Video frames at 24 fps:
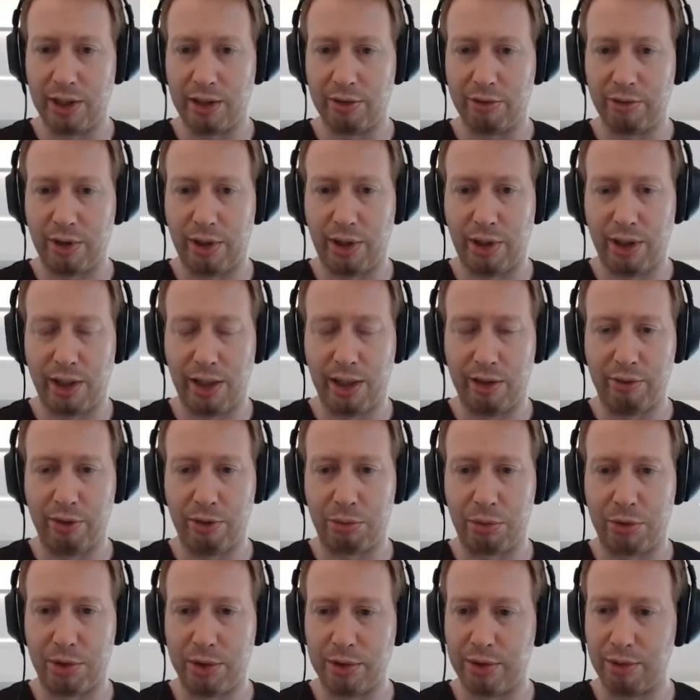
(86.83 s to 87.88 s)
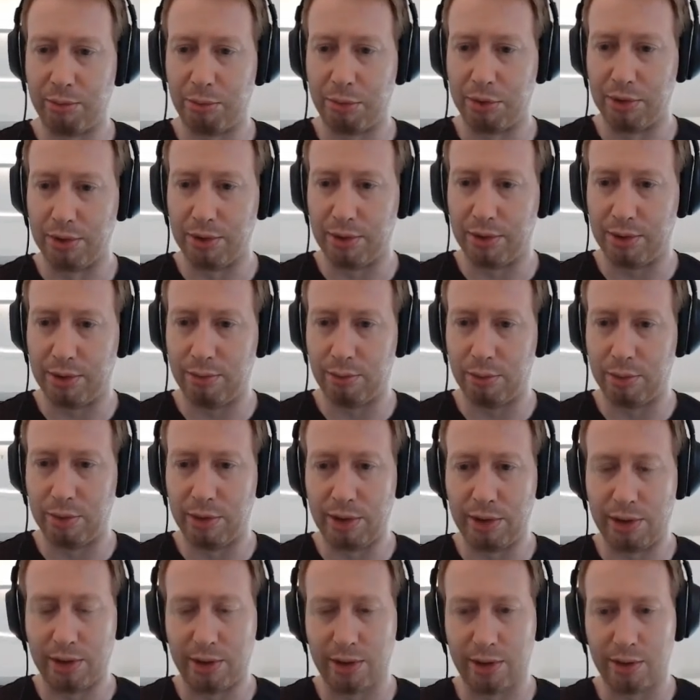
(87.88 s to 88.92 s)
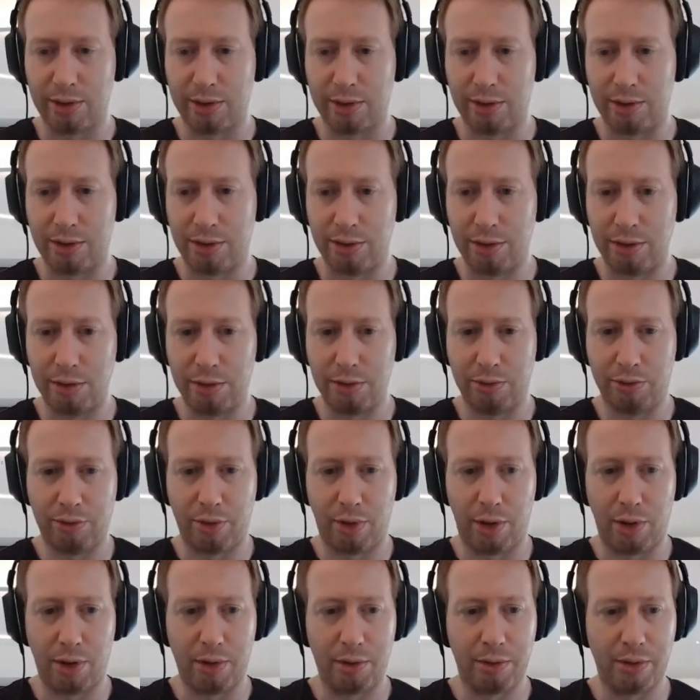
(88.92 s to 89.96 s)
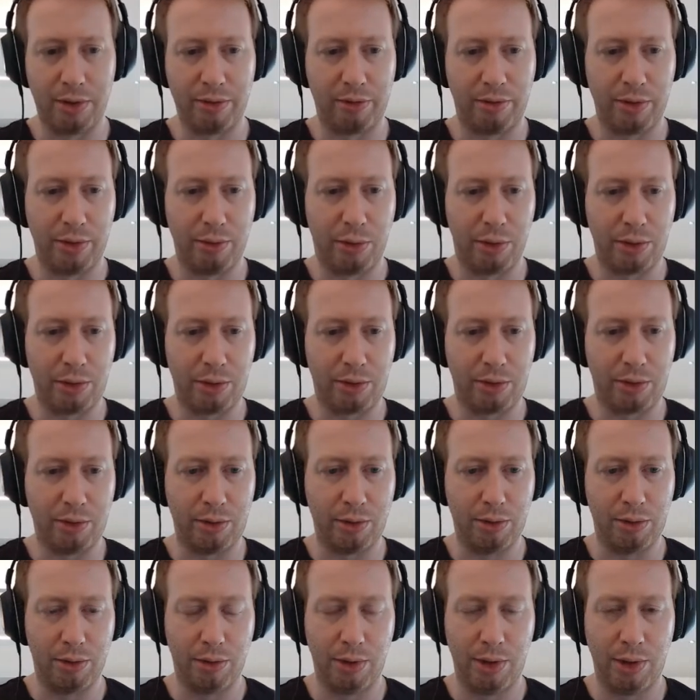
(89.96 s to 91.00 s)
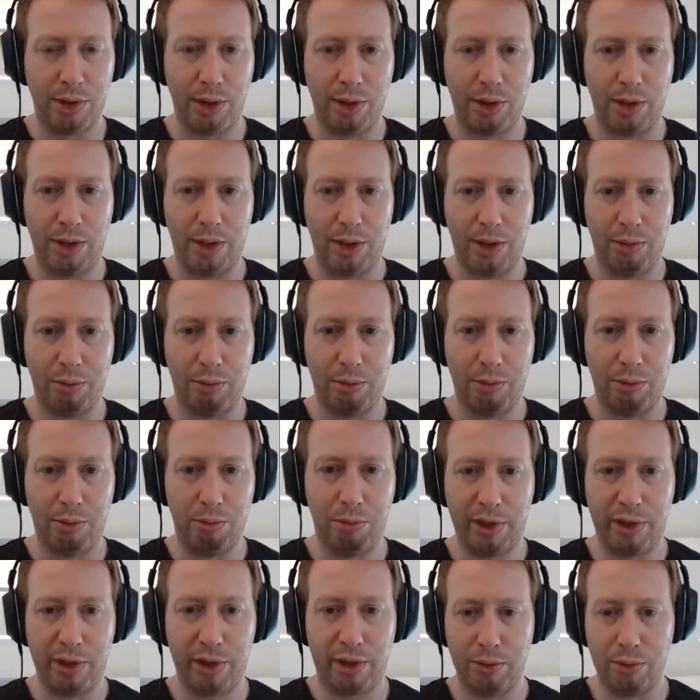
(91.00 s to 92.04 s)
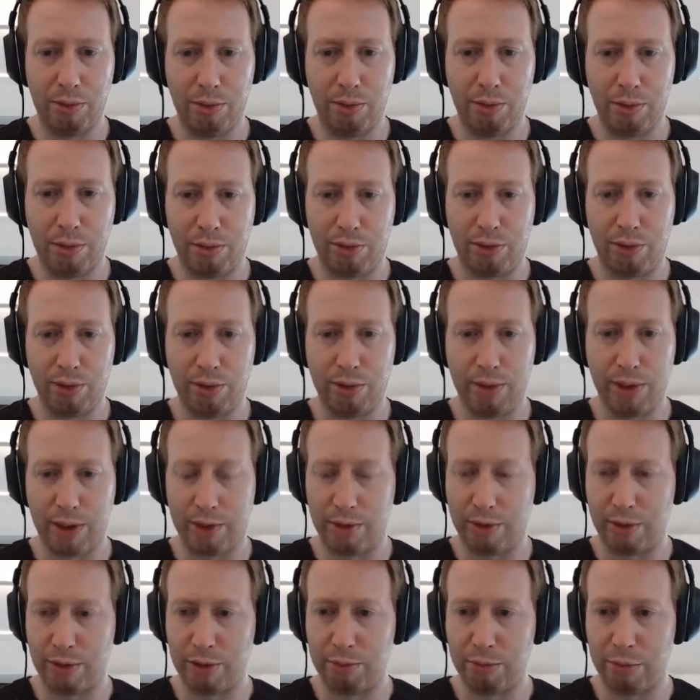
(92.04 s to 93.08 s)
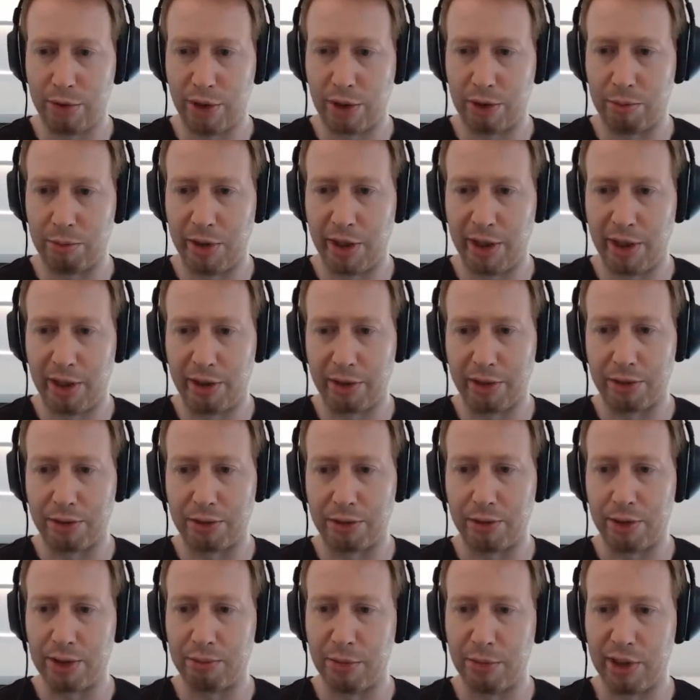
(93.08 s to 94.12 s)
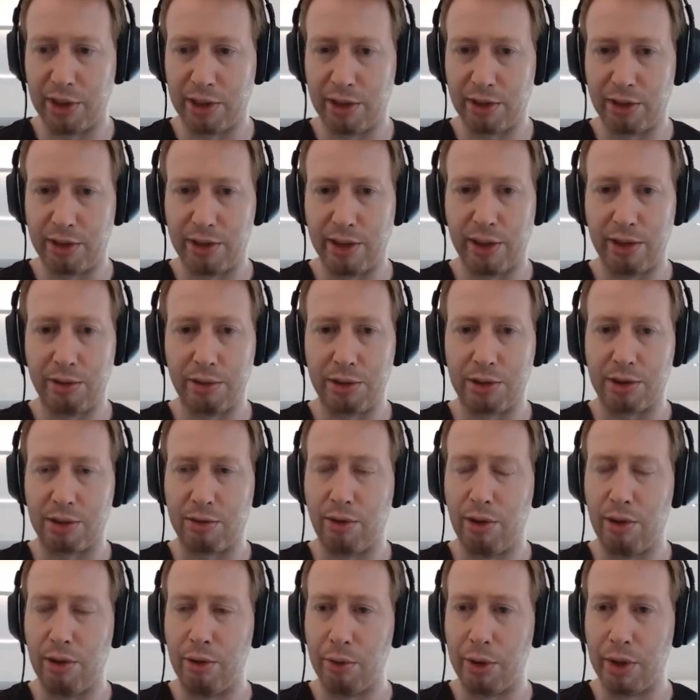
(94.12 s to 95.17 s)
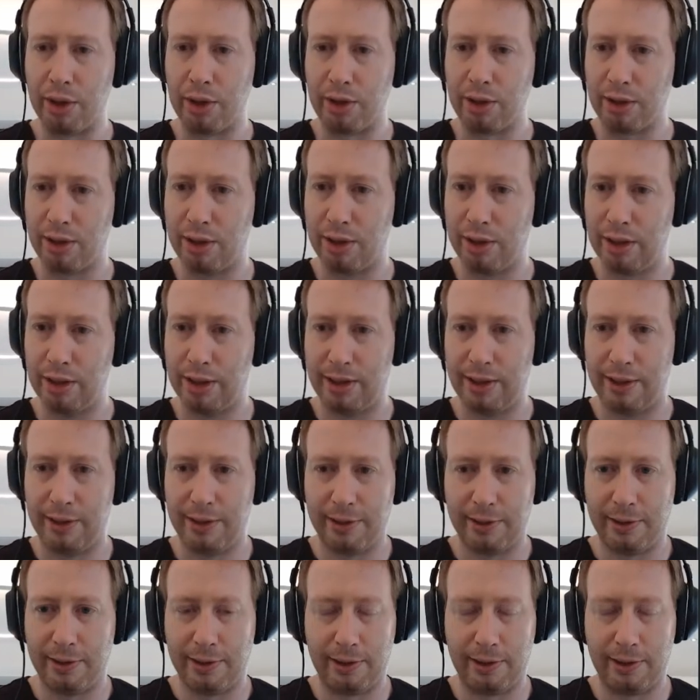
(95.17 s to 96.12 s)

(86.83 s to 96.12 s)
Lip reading: which kind of high-level principles we should follow if we want to break through that Dunbar barrier. So as MakerDAO is growing,